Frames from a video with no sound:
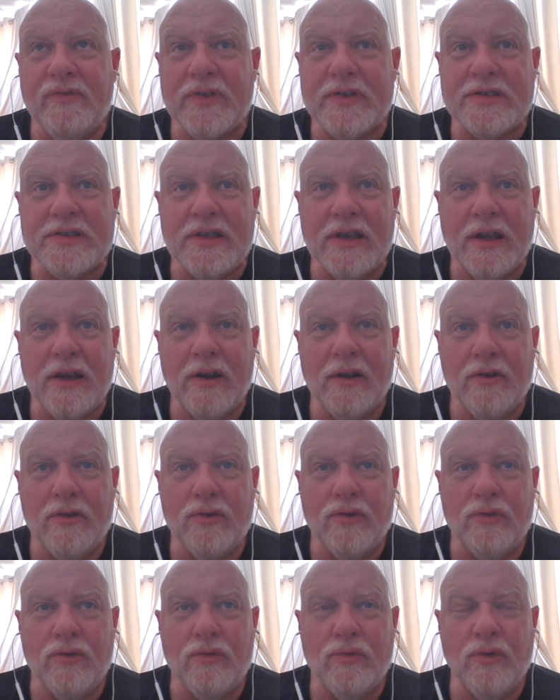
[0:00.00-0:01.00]
us there
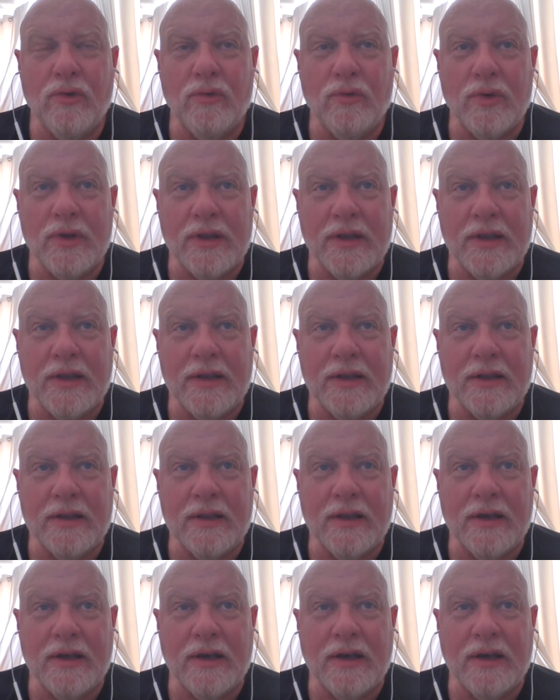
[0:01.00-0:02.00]
who really
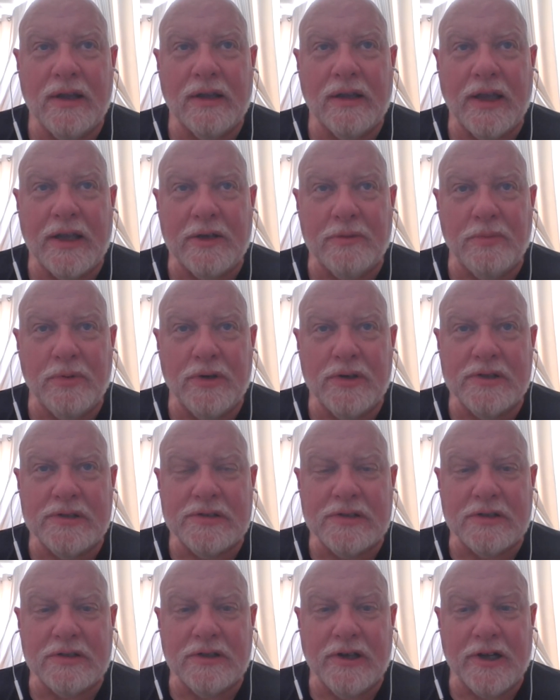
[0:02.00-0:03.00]
uh, liked
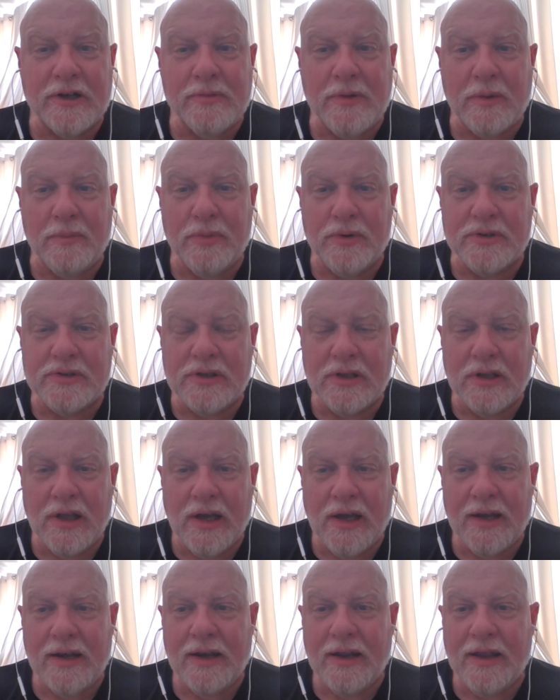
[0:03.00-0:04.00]
books and talked about books a
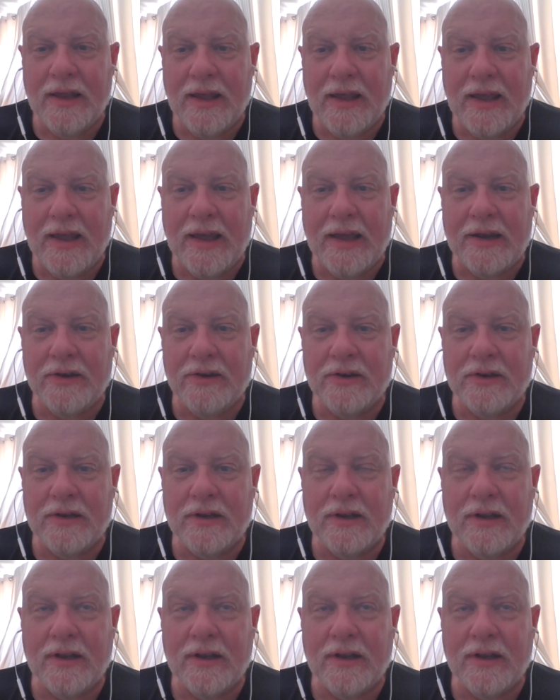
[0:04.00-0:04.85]
lot, and